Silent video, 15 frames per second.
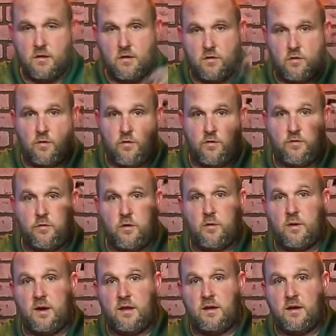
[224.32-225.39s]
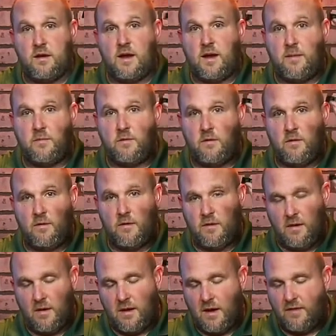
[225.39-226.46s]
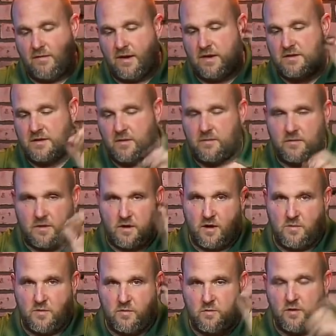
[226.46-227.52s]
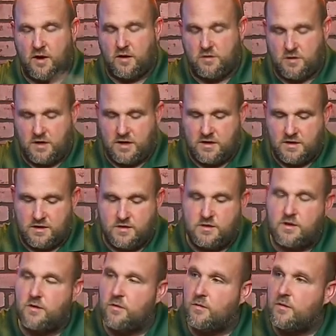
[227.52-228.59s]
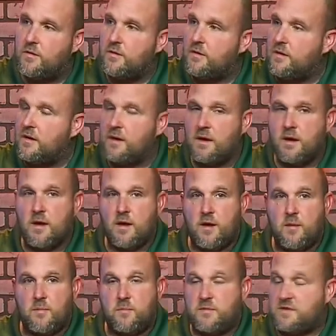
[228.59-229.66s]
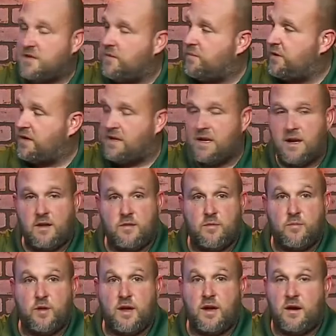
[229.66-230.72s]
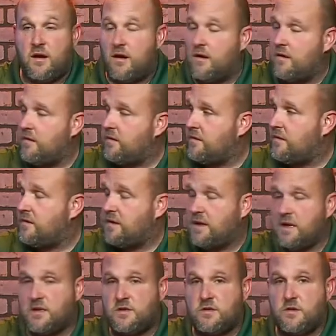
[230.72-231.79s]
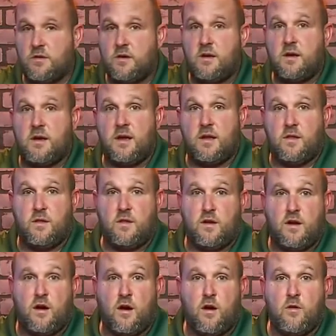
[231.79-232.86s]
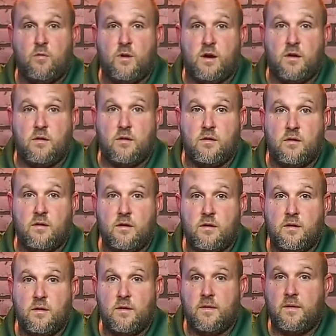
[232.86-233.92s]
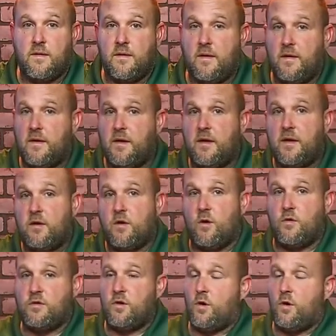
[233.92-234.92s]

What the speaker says: Don't throw away the adapter. I've got something coming where we actually need this too. Simply take the blank card, insert it in the card reader, go to